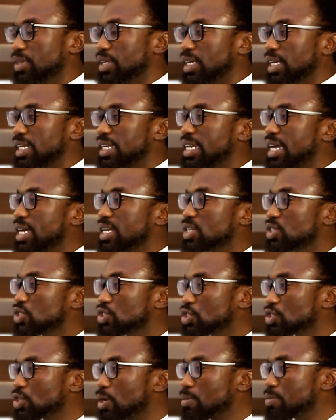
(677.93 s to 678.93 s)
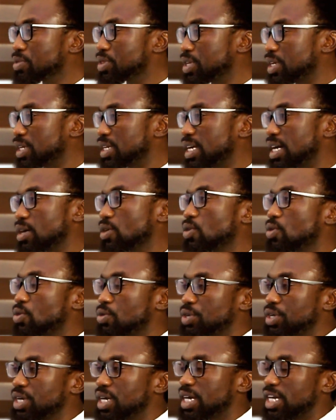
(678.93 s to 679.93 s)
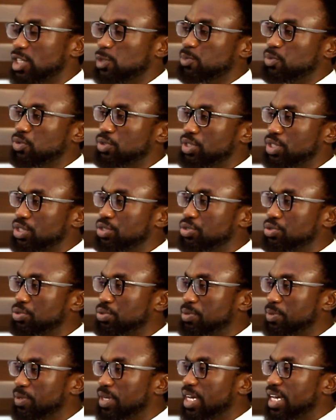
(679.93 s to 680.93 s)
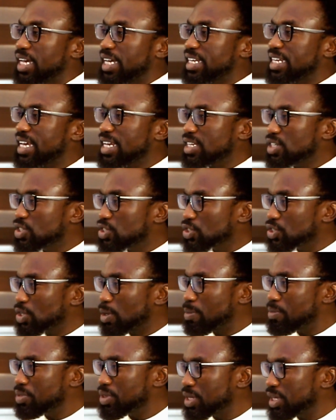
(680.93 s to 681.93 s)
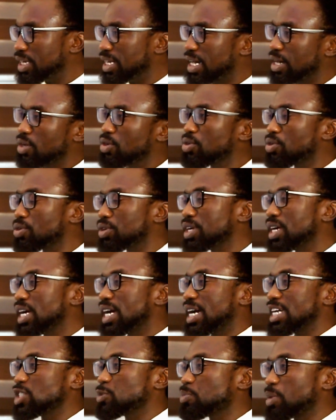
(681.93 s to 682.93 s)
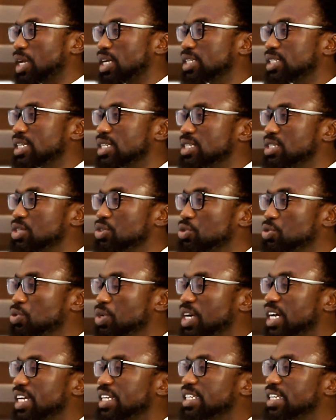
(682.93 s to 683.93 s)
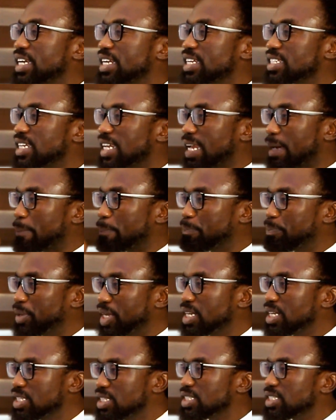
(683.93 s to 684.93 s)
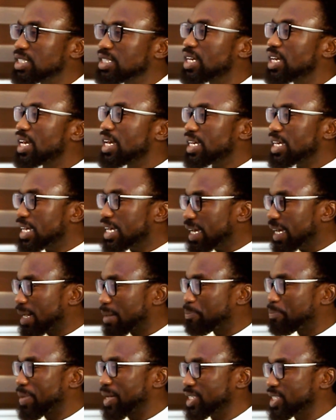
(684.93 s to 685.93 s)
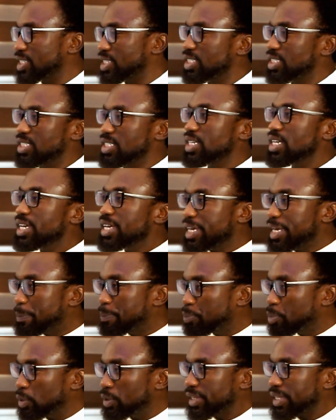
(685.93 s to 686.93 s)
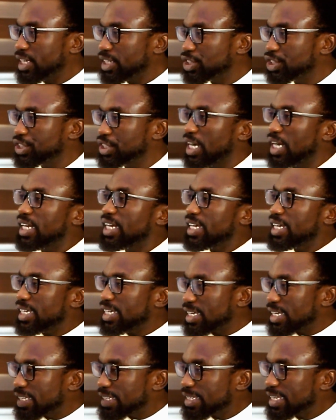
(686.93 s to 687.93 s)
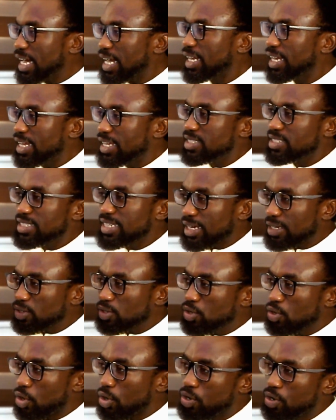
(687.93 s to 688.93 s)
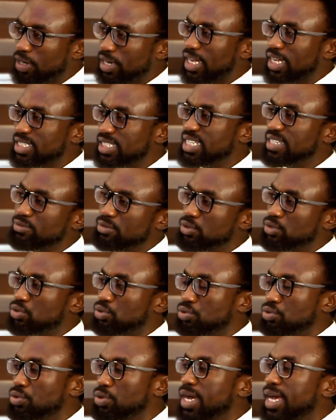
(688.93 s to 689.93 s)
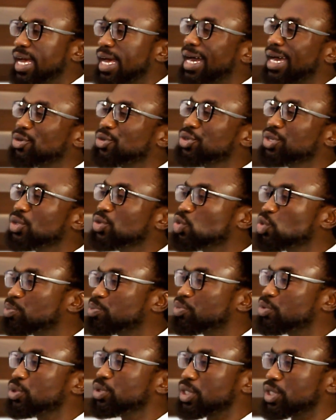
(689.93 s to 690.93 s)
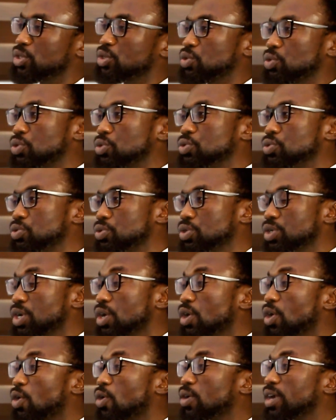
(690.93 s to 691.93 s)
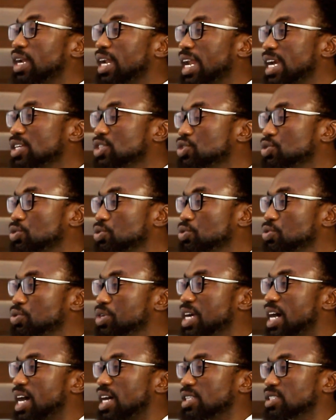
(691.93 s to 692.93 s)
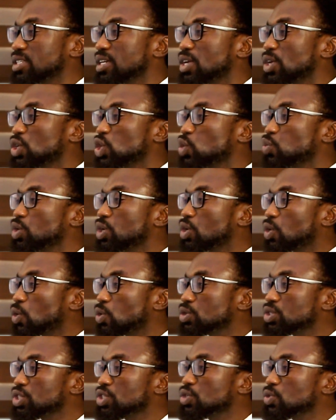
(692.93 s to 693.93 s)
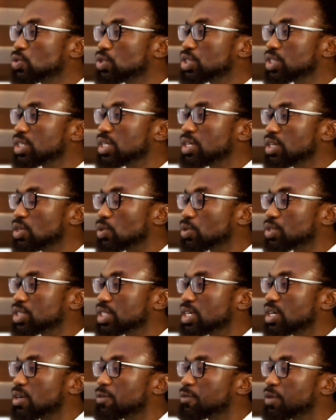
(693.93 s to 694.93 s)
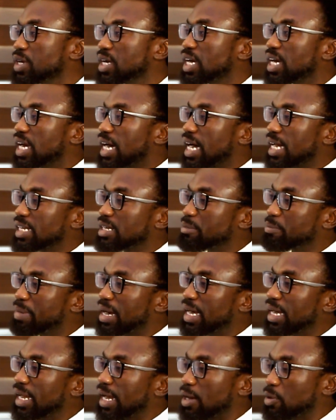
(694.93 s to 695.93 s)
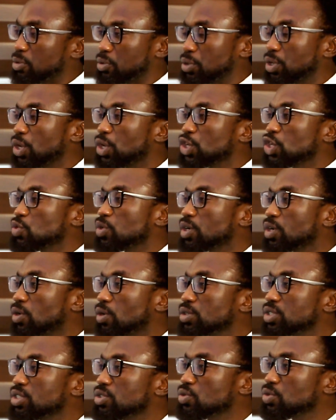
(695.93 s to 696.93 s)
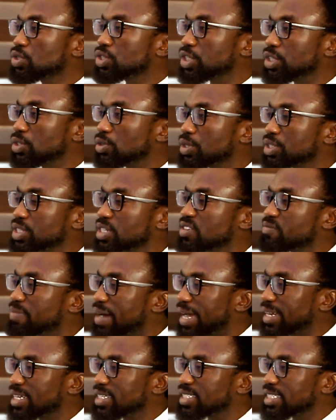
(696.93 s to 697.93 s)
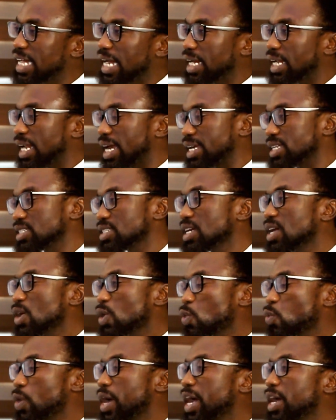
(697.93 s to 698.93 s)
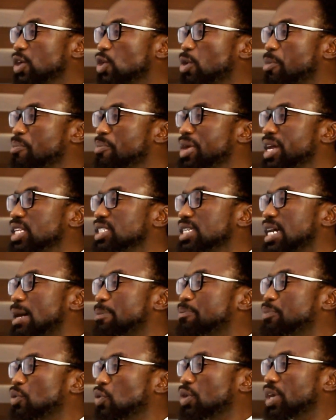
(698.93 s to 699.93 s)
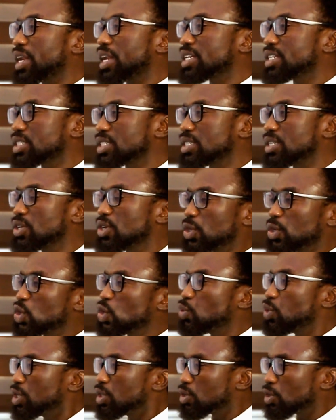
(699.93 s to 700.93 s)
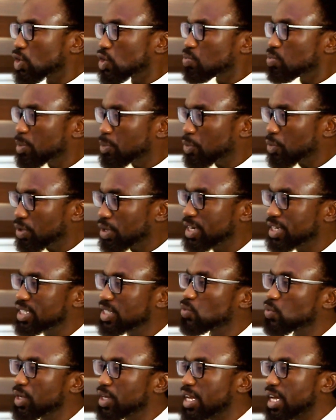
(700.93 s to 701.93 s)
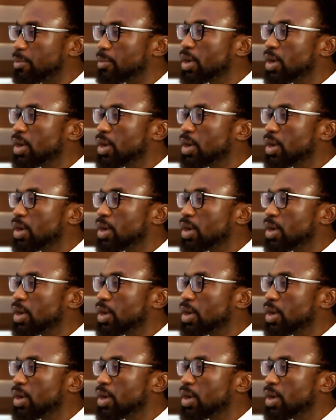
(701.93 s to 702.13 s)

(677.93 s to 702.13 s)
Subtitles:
There is something that God has put in you. There is something that God has planted in you. There is an ability, a capacity, a potential, a talent that God has given to you, and you need to put it to use. Unless you do that, you will continue seeing yourself at the background. You will continue seeing yourself by the sidelines. Where your mates are progressing, you will not be progressing with them.